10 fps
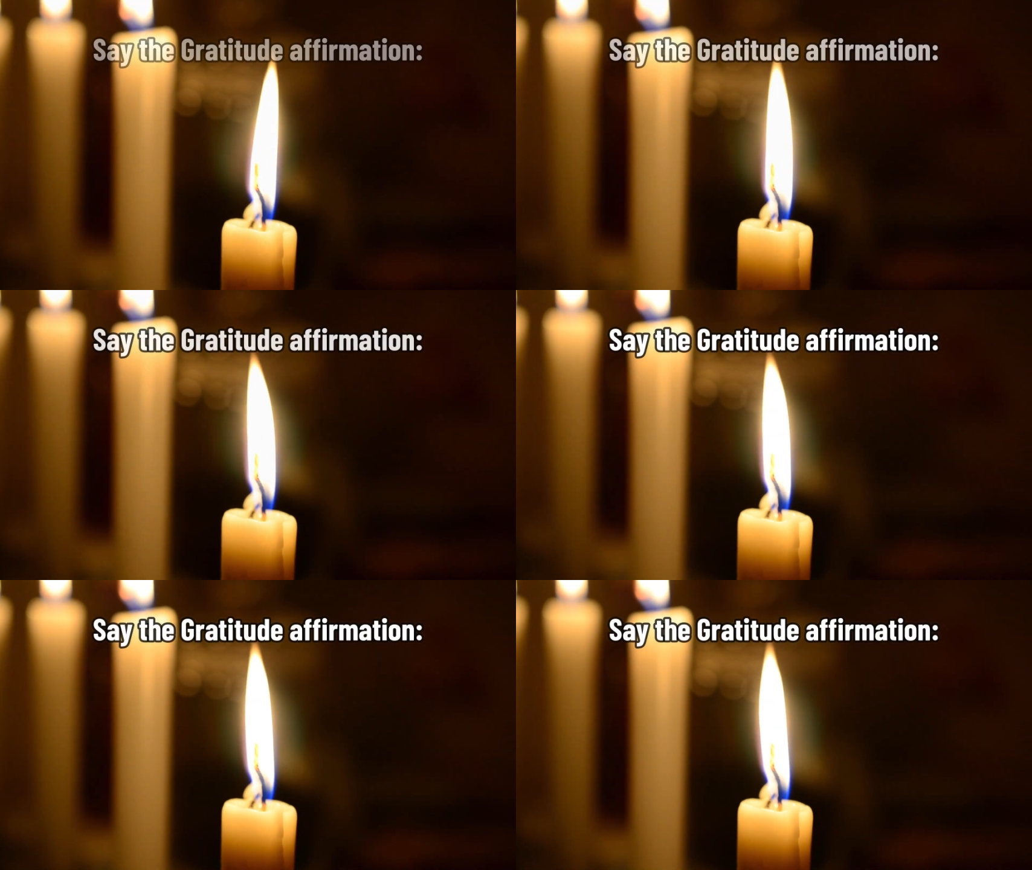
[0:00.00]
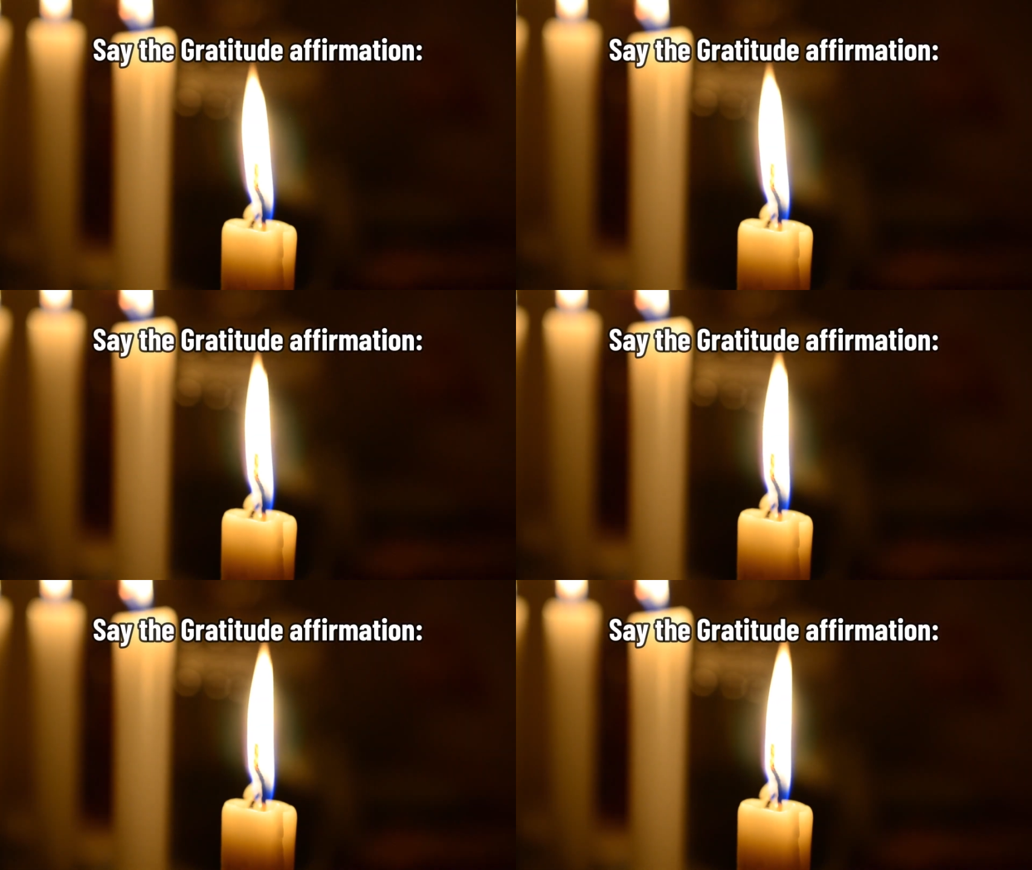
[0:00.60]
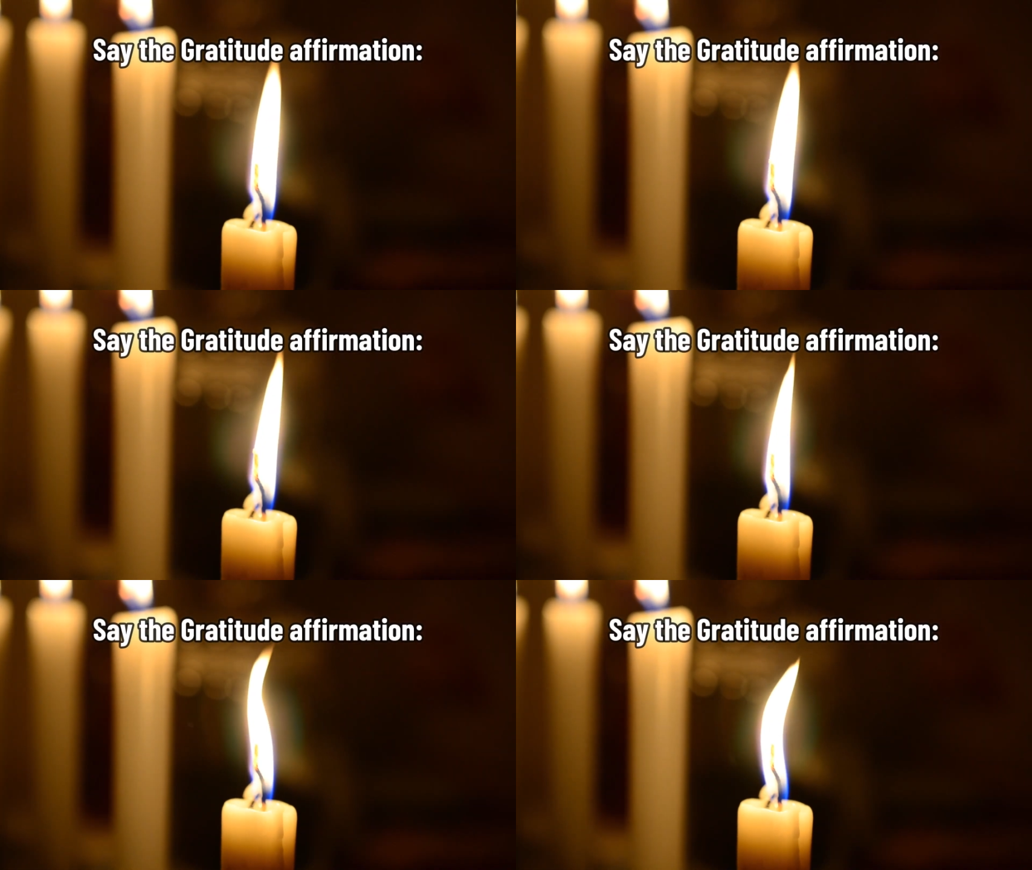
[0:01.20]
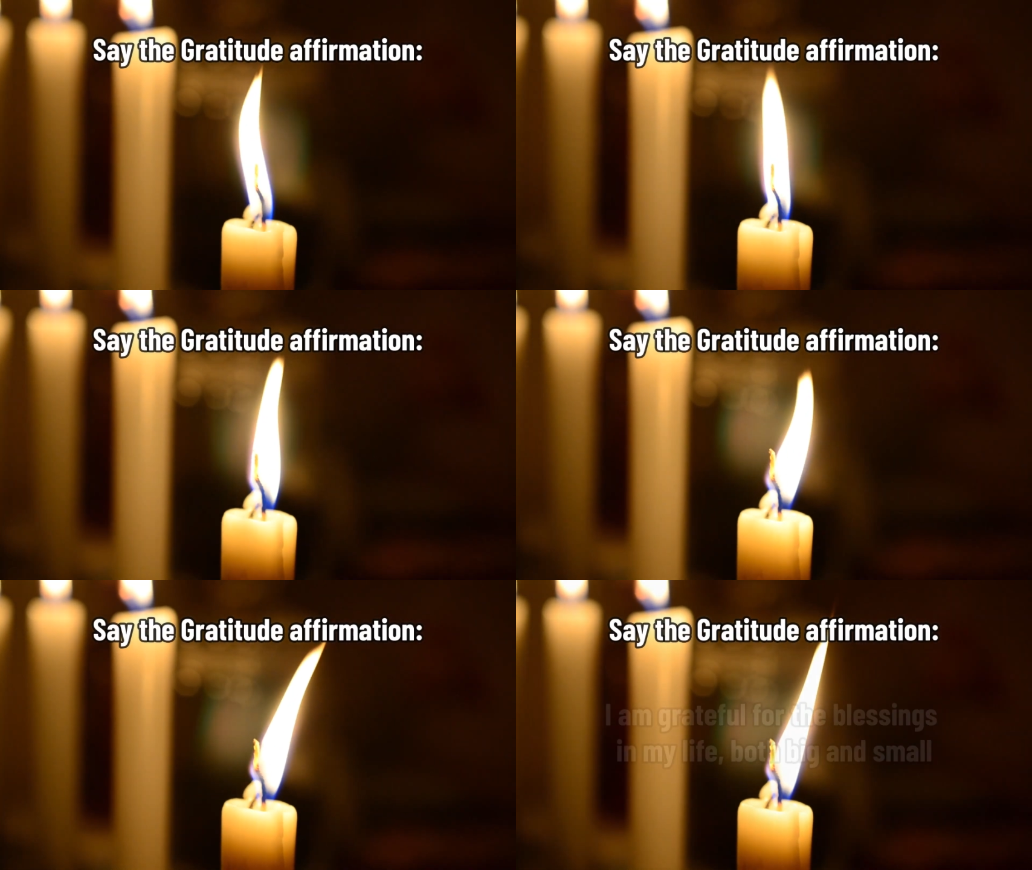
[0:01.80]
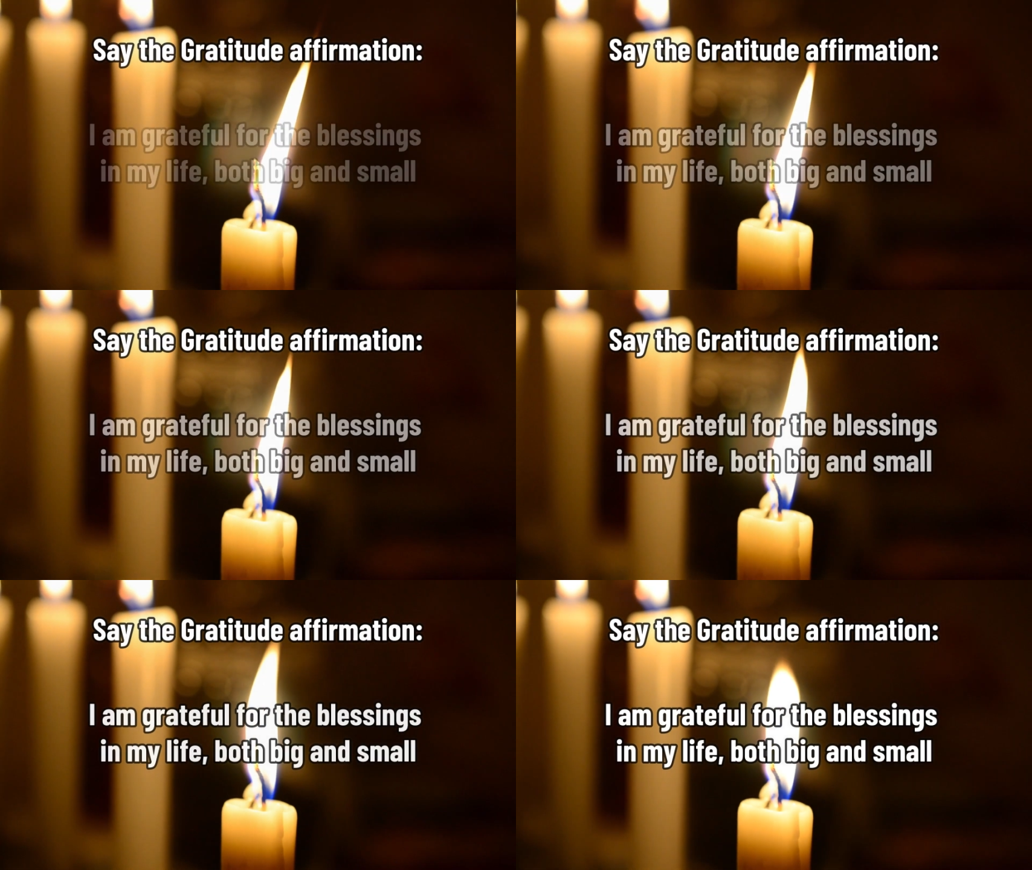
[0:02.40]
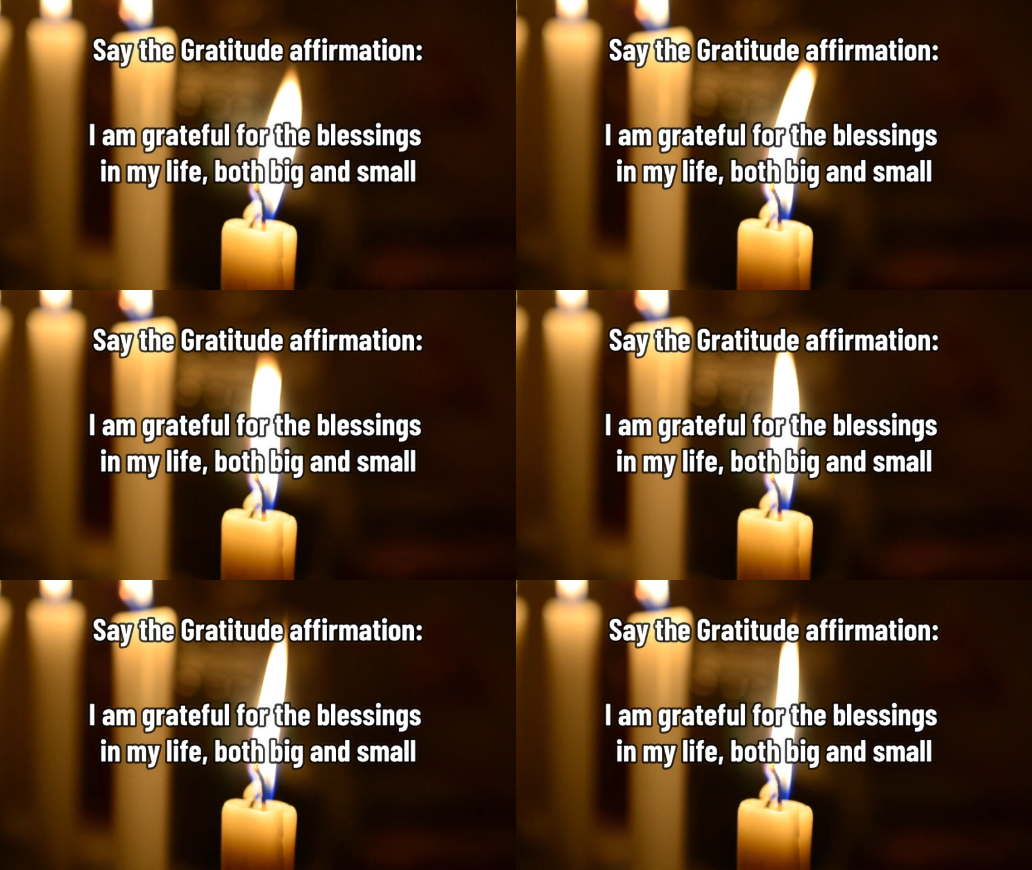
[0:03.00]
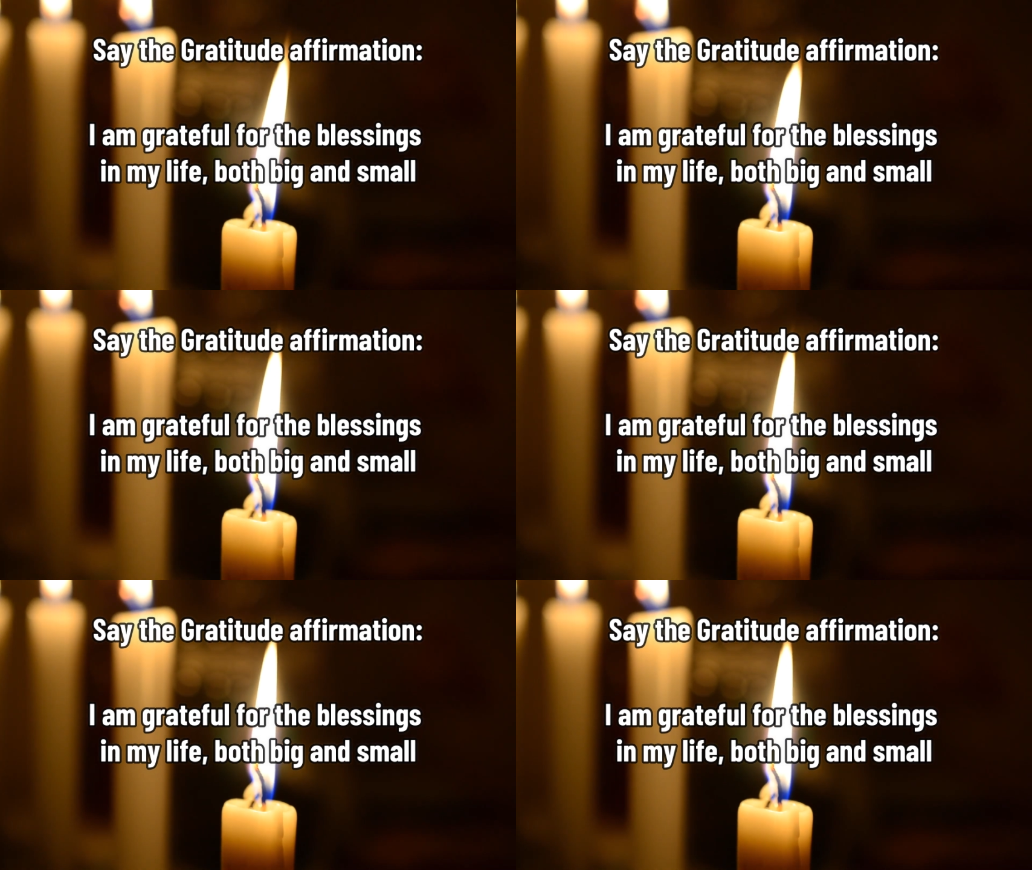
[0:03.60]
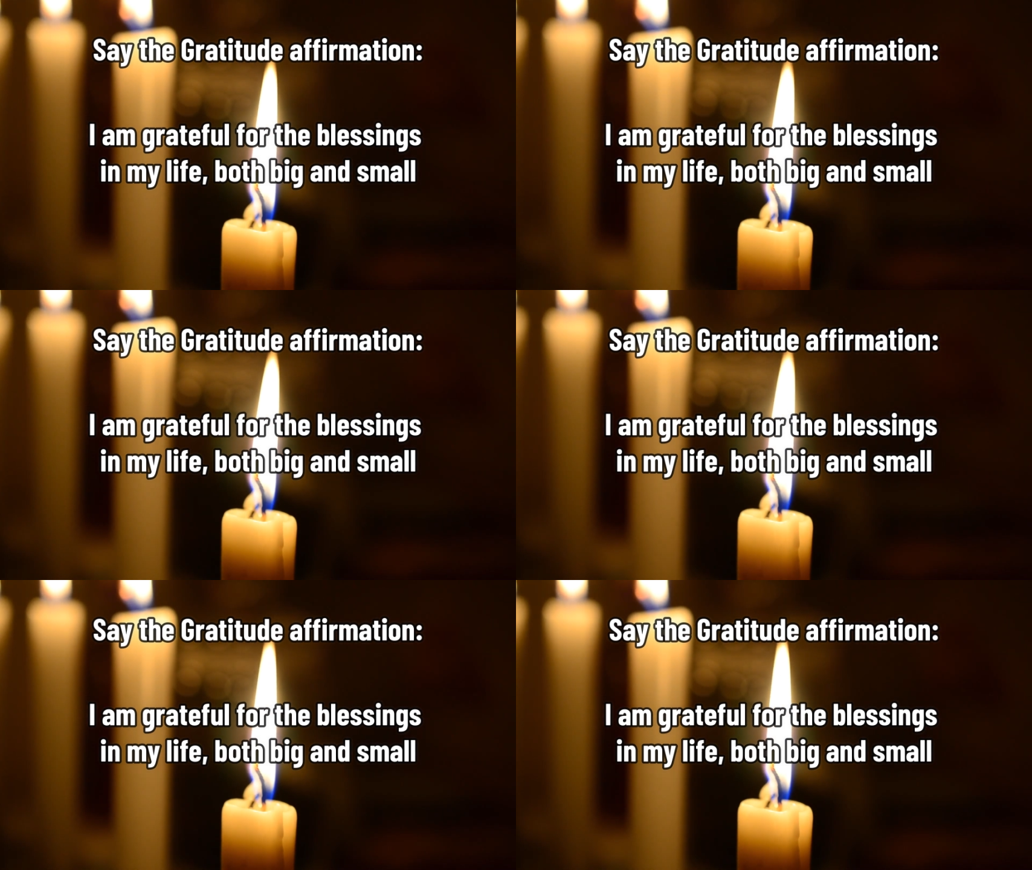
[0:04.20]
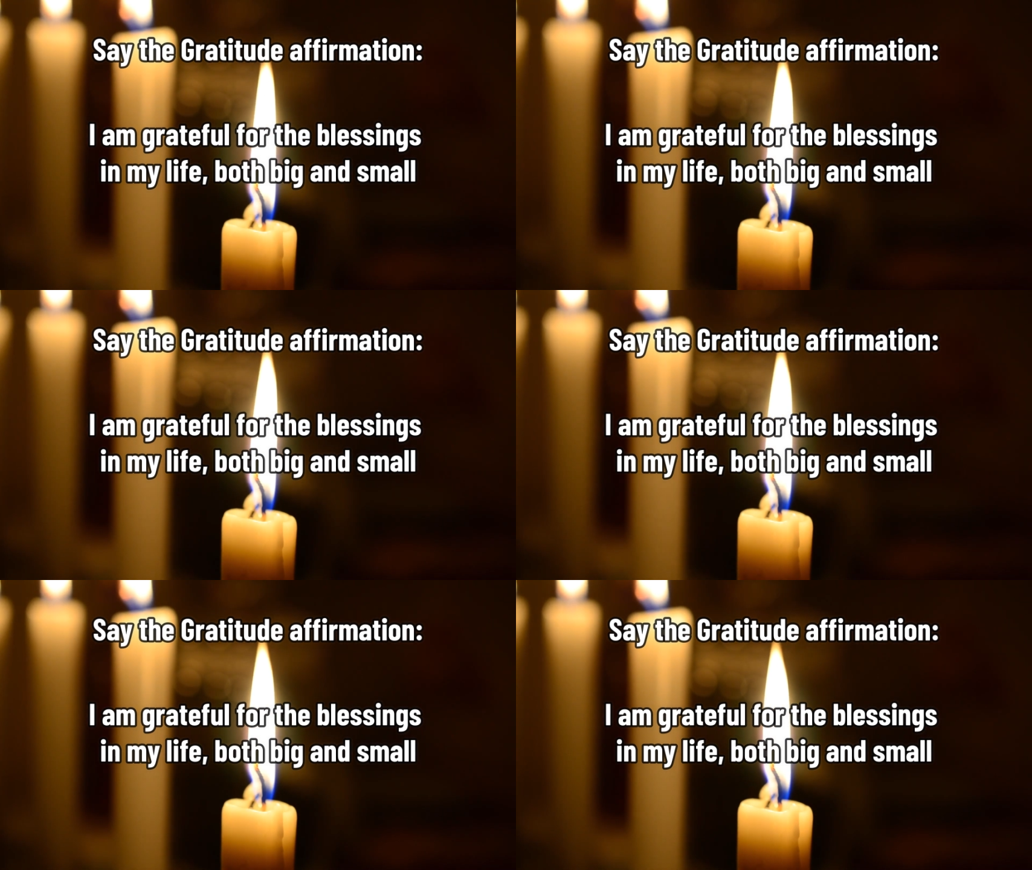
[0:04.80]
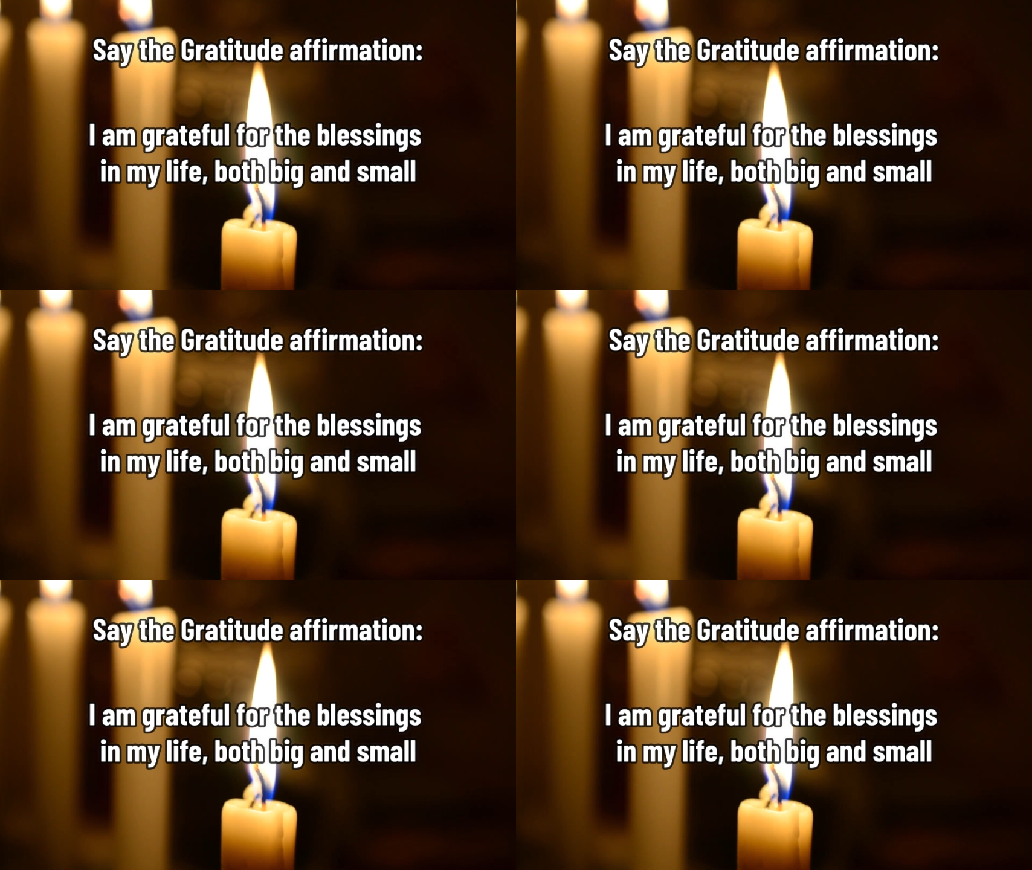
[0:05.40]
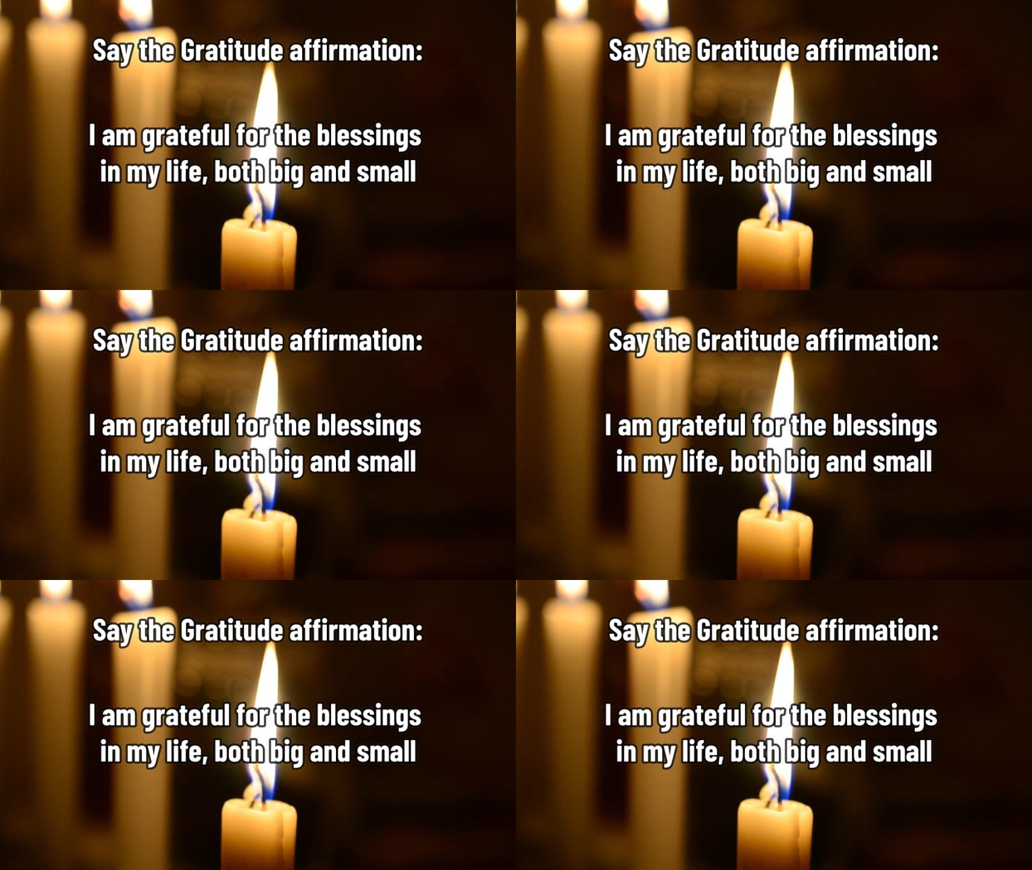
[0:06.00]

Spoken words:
No face is visible, so there are no lips to read.